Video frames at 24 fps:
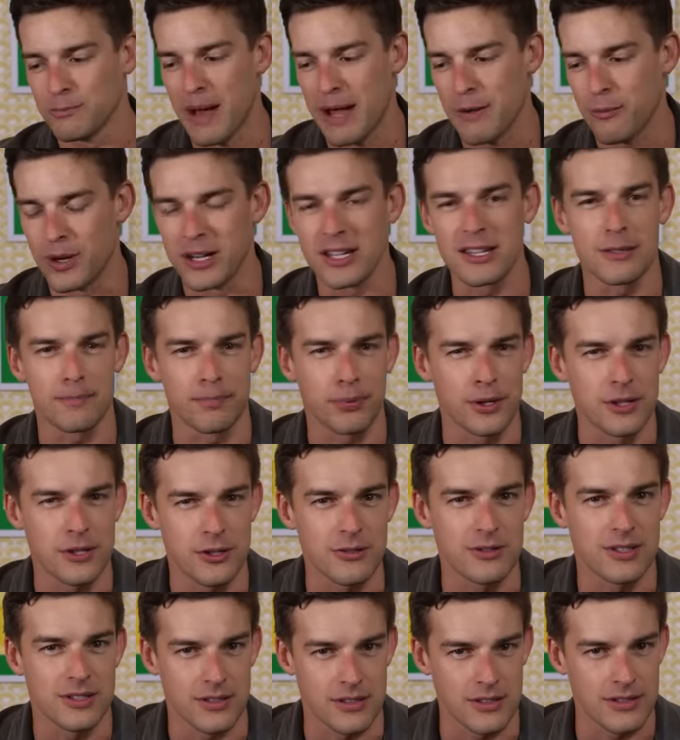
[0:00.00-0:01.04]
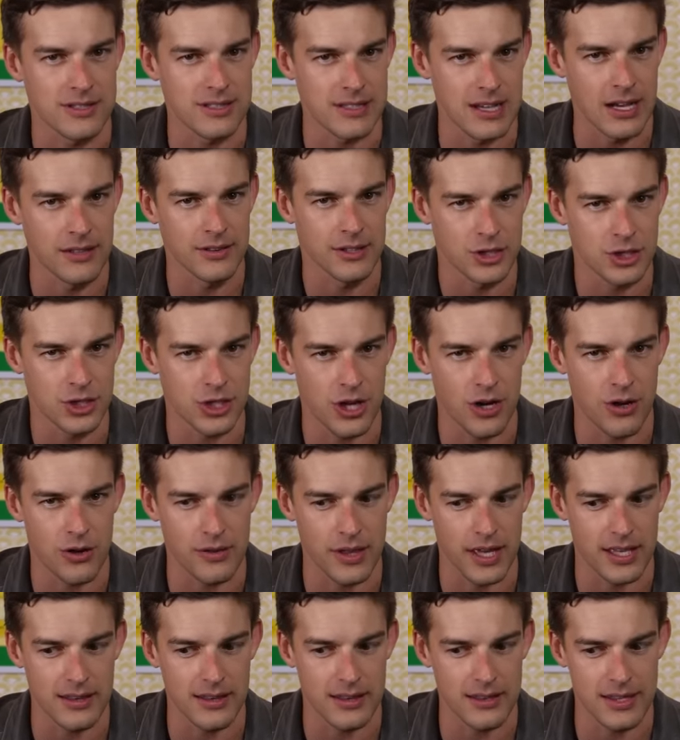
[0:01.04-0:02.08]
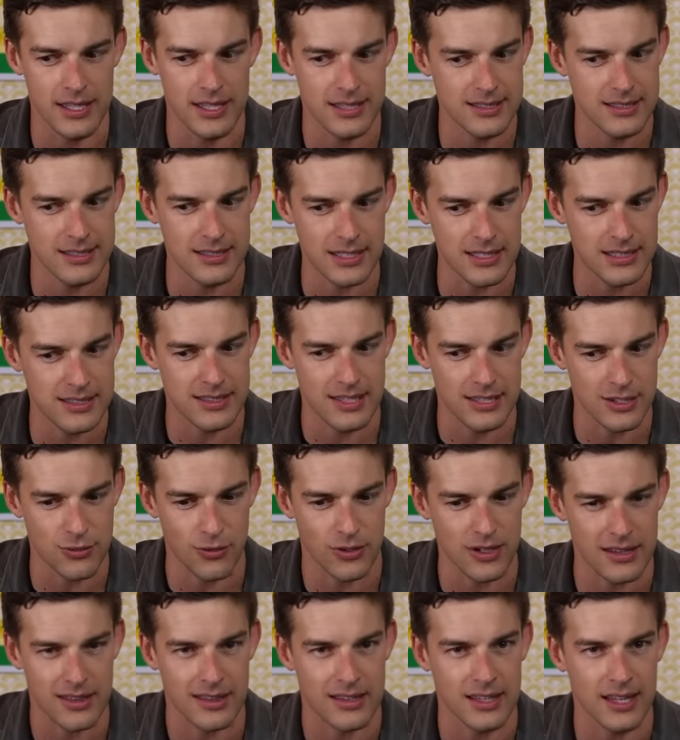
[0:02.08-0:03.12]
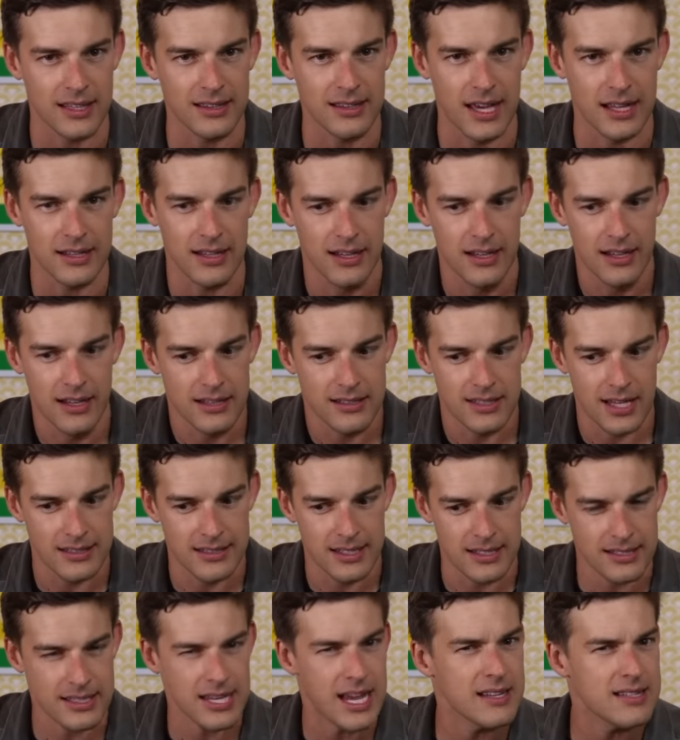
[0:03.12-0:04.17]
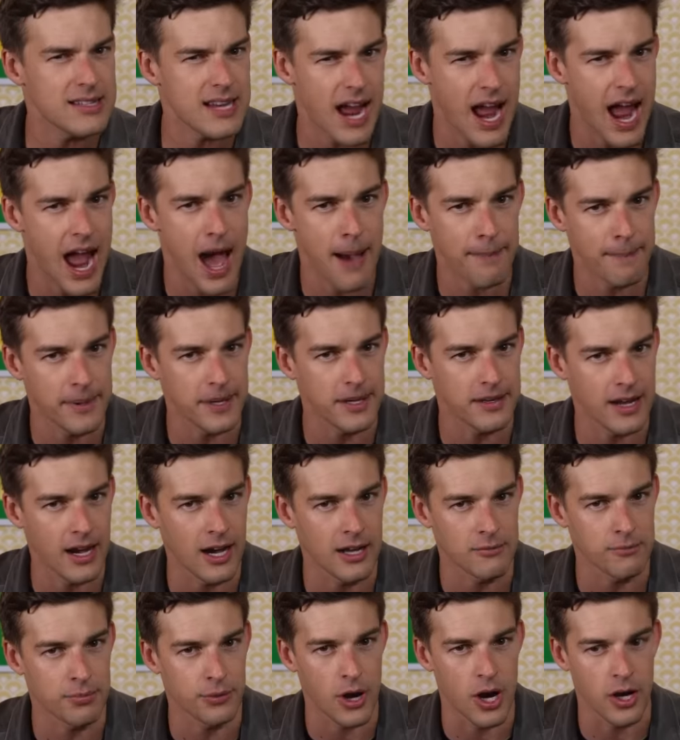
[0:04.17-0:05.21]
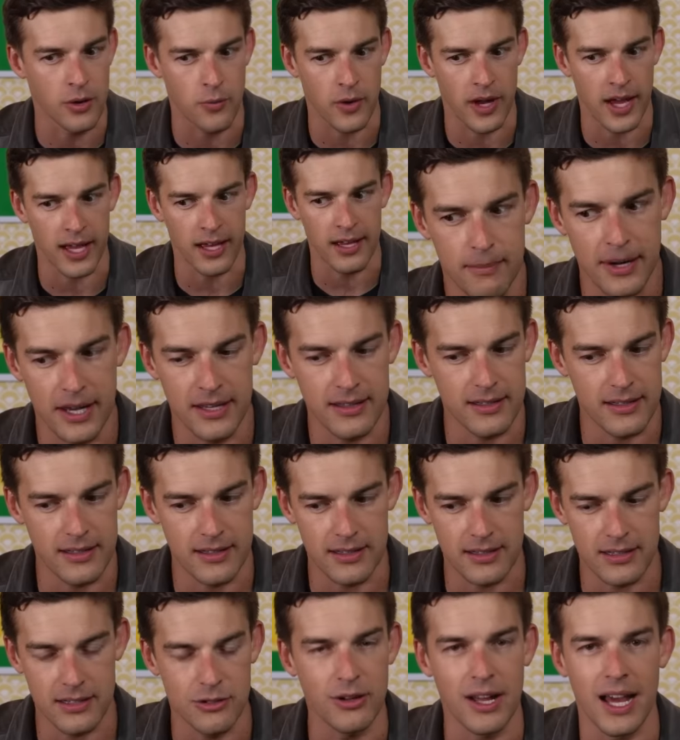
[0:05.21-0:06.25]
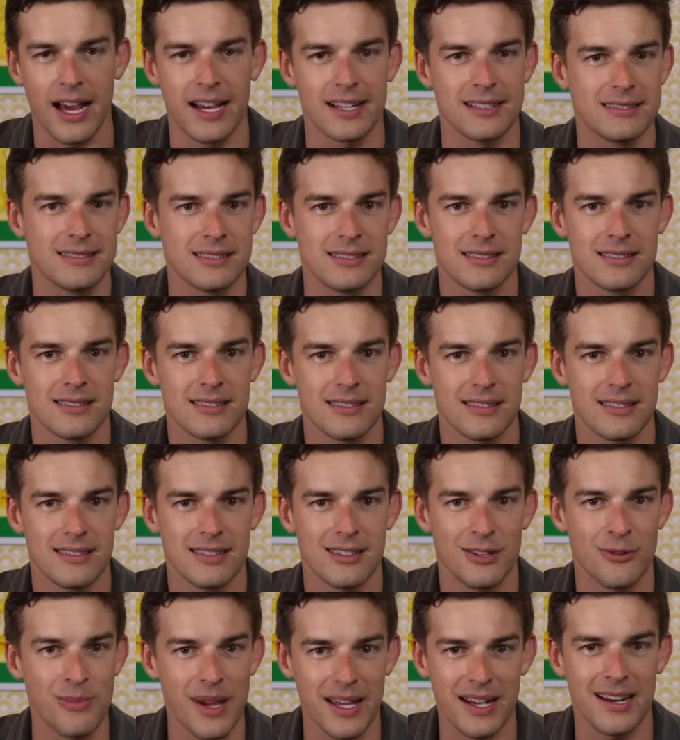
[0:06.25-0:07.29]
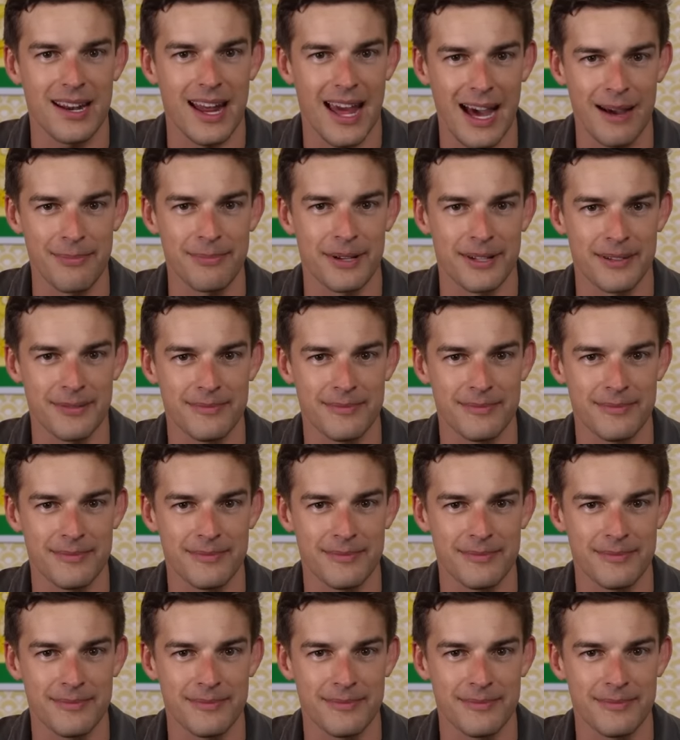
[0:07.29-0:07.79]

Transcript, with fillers: by one of the producers on the show that this is the sort of thing that doesn't tend to happen on Broadway, but you guys, you made it happen.